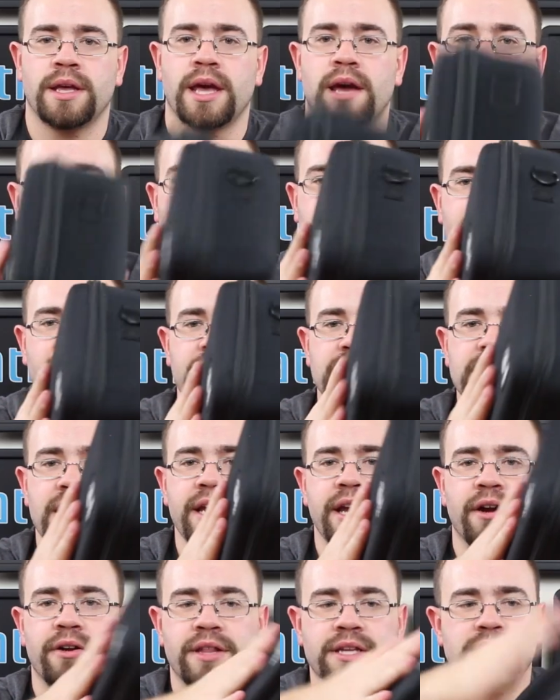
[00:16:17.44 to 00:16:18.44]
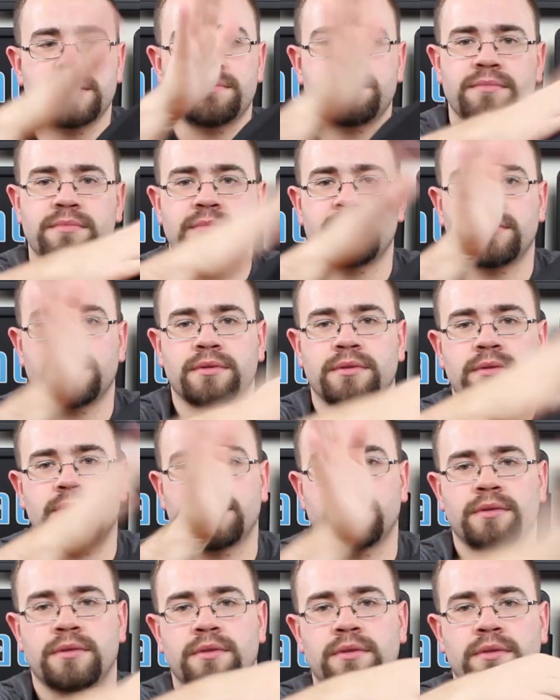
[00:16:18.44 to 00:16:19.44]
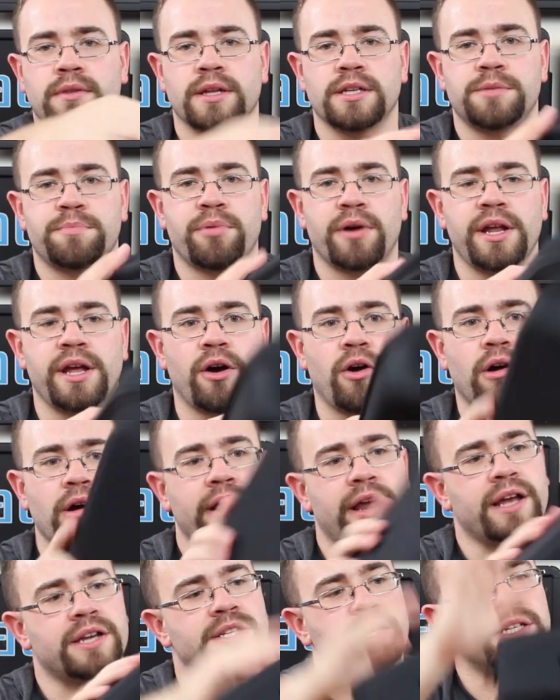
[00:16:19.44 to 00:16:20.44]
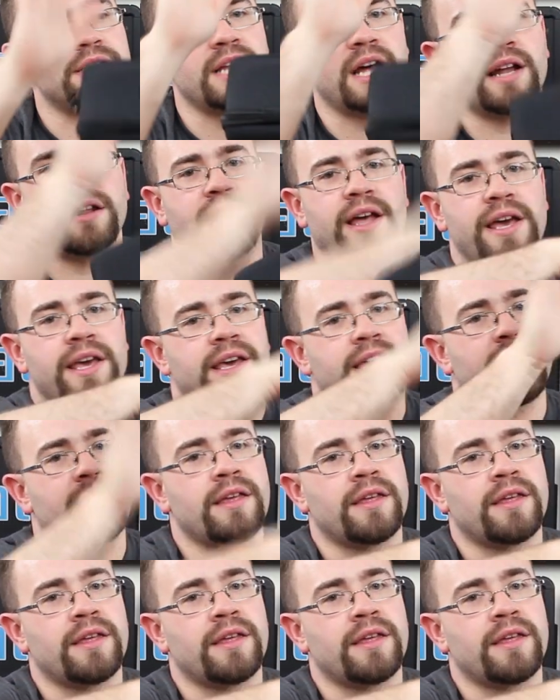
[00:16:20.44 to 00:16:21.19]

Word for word: Everything is in here, and that's pretty hard, actually. That's not like...